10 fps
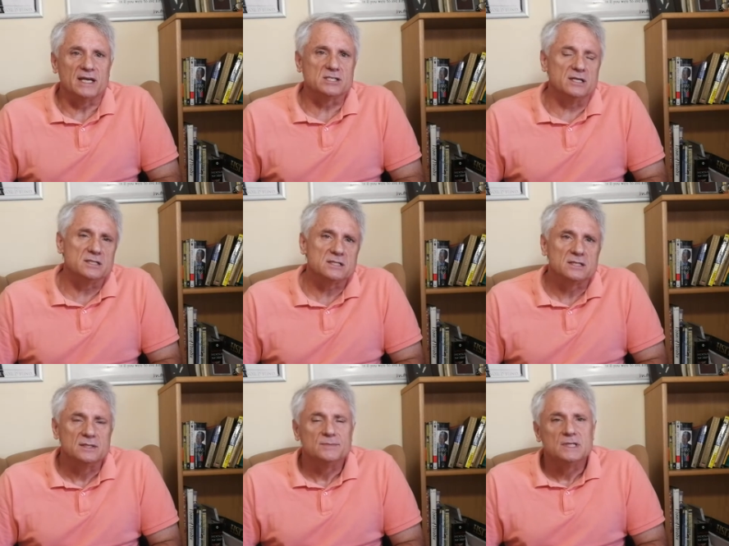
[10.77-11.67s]
Excellence.
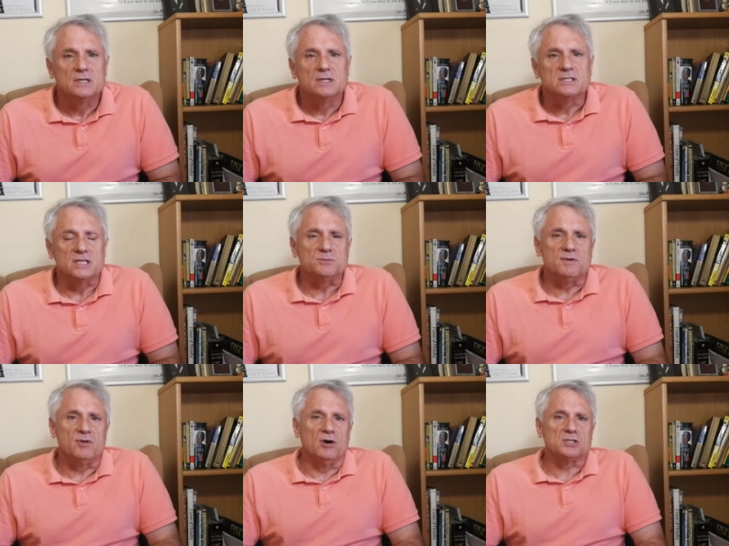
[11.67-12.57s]
Since
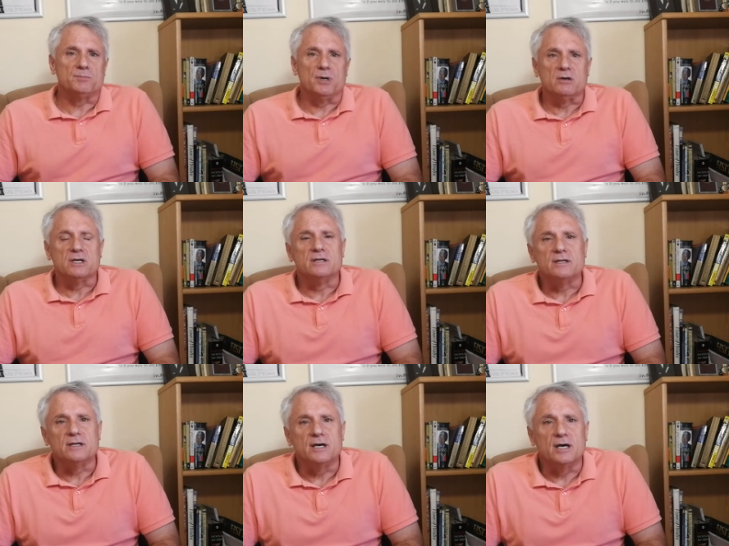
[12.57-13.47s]
we've last
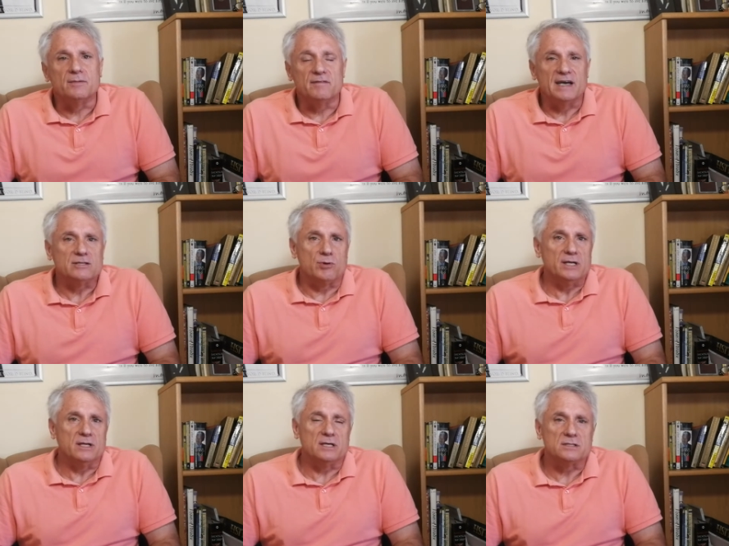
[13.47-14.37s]
spoken, the VAT
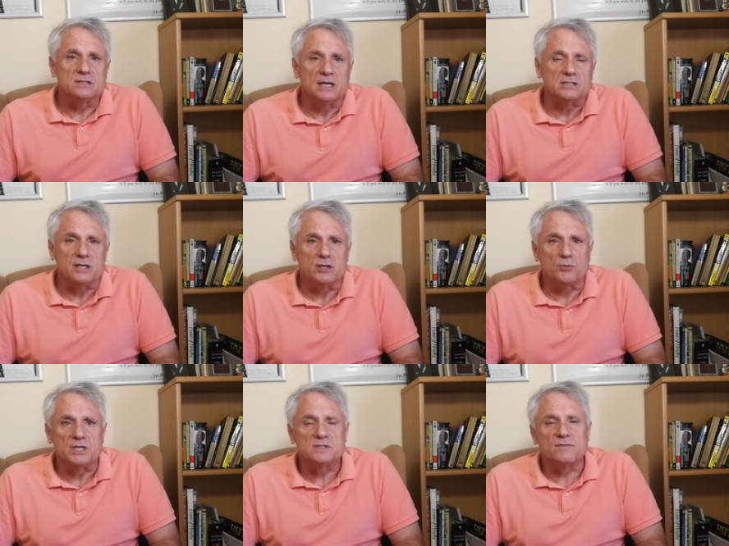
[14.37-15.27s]
rate has
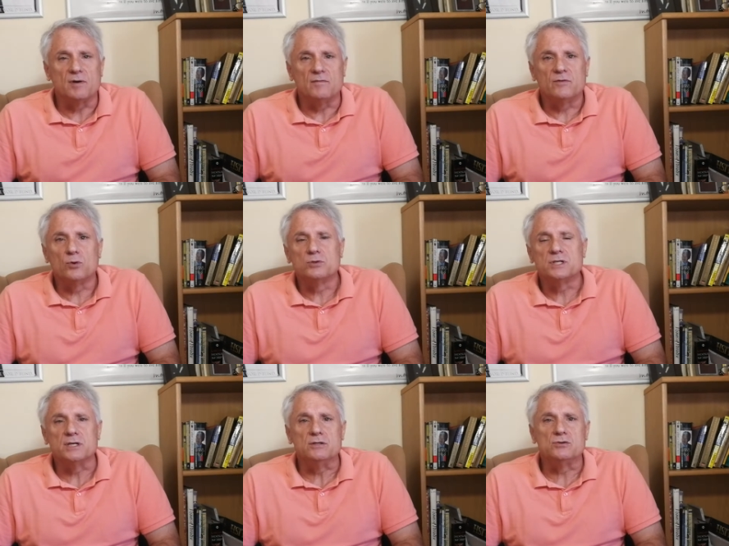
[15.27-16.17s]
increased from
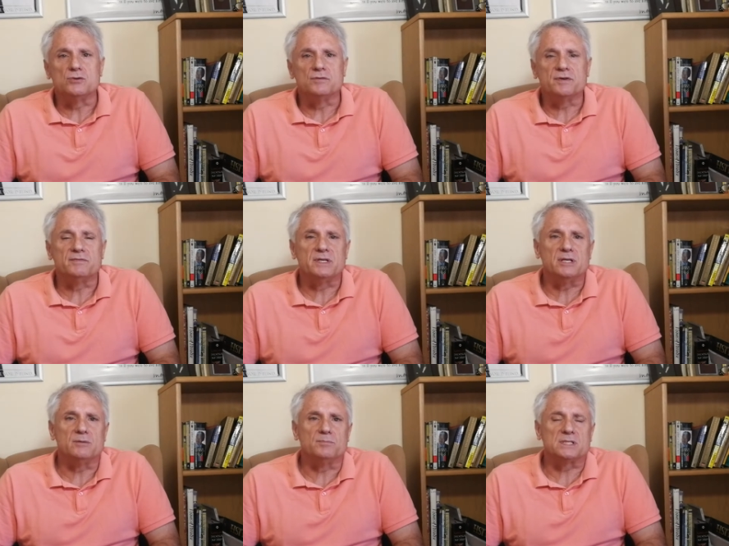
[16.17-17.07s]
14 to
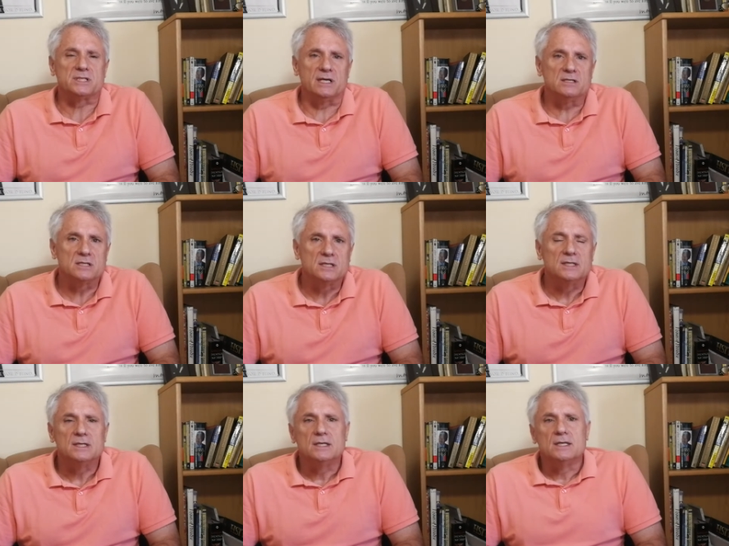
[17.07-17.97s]
15%.
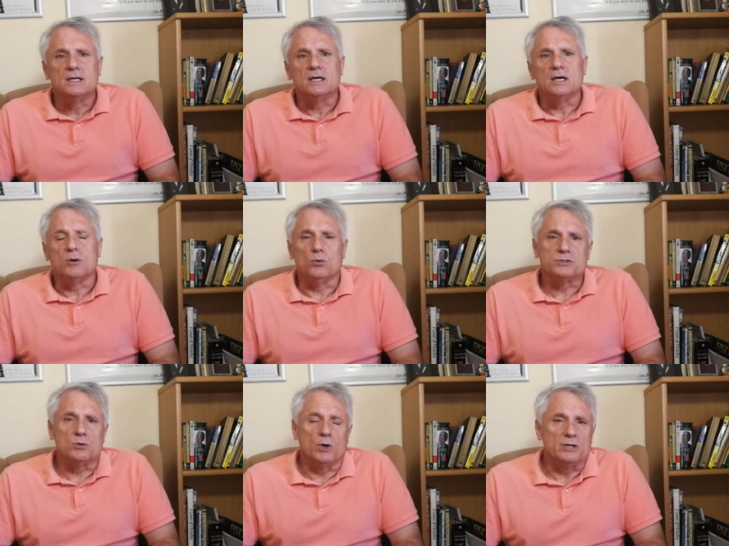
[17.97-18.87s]

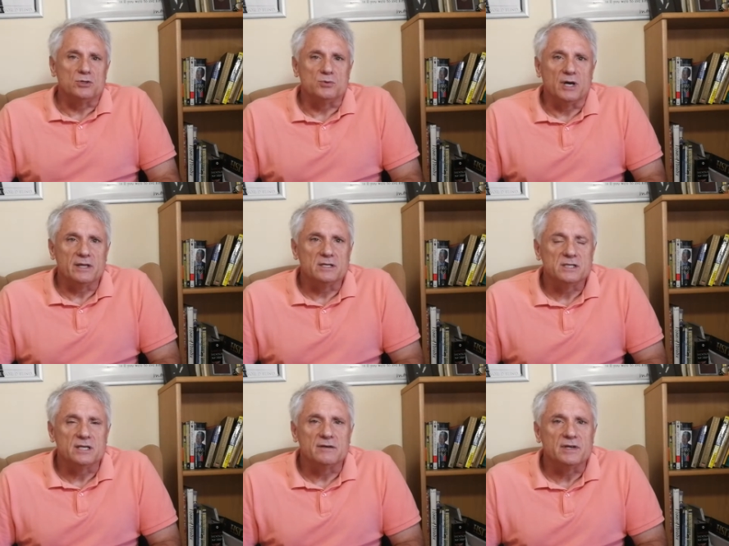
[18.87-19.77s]
Also one or two other
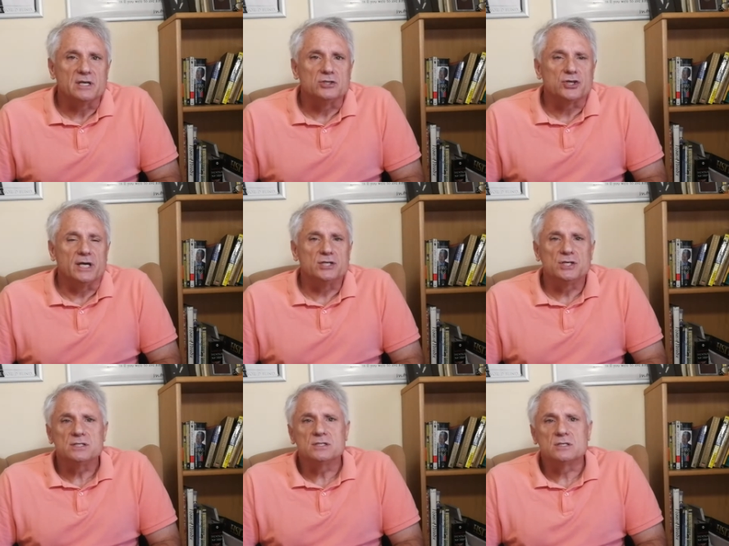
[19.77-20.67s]
significant
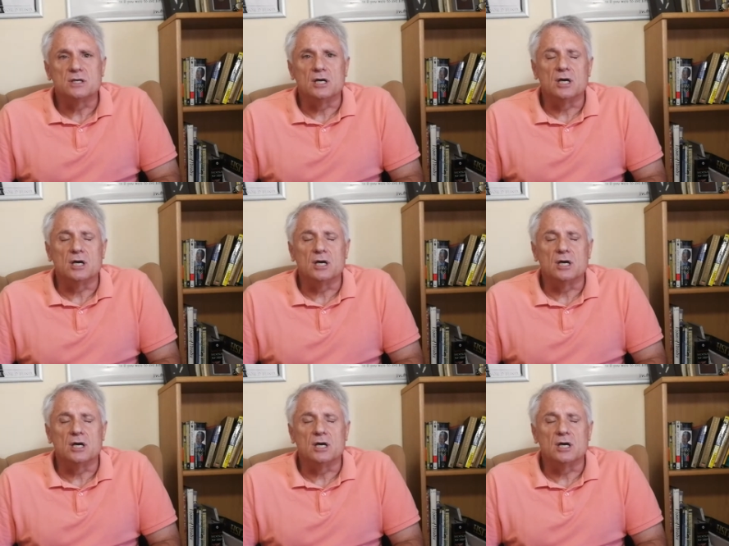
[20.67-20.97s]
changes.